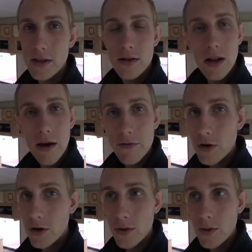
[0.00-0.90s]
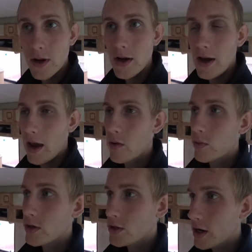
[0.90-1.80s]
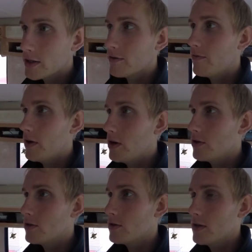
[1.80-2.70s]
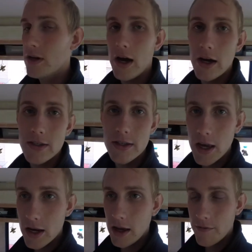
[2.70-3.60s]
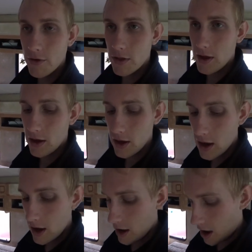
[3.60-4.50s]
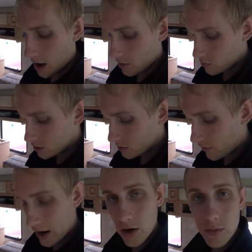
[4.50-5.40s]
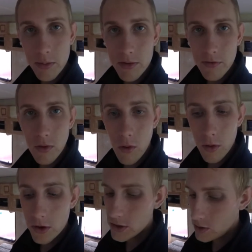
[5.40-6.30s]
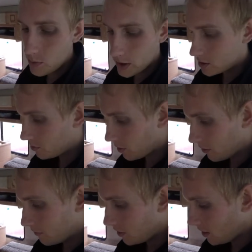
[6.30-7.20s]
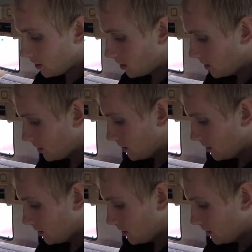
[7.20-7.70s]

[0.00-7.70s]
It's a little afternoon, and we just finished sanding everything, and we just vacuumed up the floors and picked up all of the